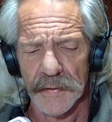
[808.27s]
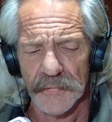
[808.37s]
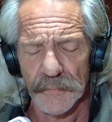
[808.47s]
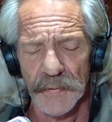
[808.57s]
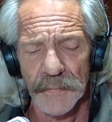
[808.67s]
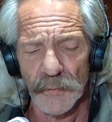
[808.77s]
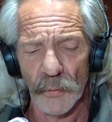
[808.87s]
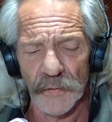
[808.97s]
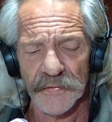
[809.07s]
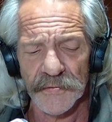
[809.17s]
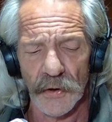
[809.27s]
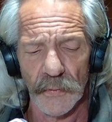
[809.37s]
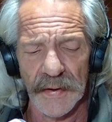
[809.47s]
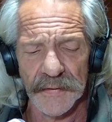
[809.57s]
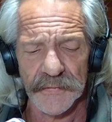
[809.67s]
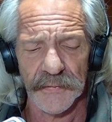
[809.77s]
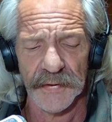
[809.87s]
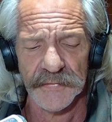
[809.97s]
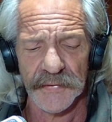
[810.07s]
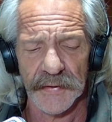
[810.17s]
The people were so
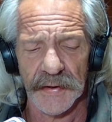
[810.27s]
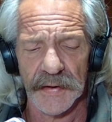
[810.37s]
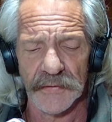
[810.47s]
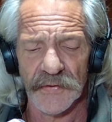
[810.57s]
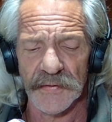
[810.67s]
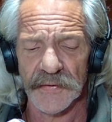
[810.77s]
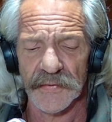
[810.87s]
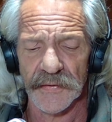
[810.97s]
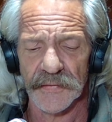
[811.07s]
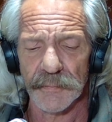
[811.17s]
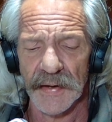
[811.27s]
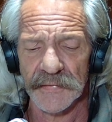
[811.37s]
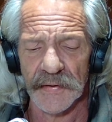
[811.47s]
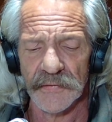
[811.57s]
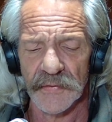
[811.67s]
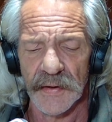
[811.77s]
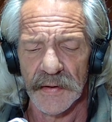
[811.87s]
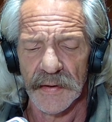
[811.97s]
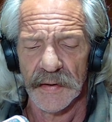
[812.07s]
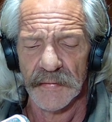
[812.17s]
interested in Jesus' message
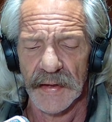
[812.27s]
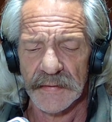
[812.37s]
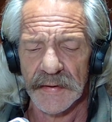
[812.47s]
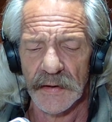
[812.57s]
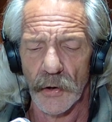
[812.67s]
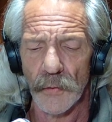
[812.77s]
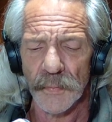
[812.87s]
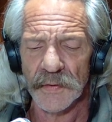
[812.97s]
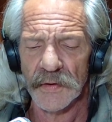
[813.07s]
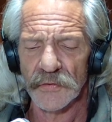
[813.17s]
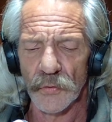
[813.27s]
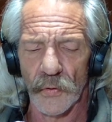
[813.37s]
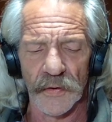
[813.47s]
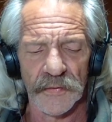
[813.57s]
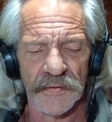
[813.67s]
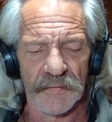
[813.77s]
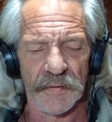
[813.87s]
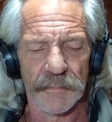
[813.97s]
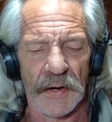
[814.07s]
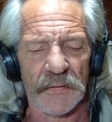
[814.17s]
that they opened the doors of
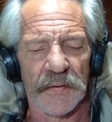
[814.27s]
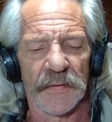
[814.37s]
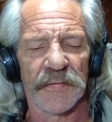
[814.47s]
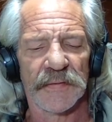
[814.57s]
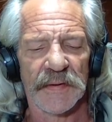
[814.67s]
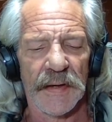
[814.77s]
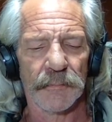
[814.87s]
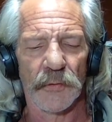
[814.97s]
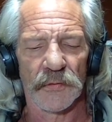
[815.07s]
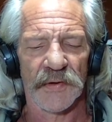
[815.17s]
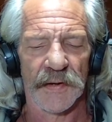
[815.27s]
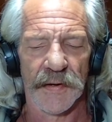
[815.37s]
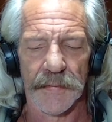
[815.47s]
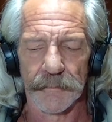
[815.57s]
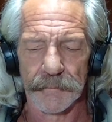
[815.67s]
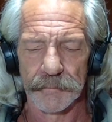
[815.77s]
the Melkarth temple to him.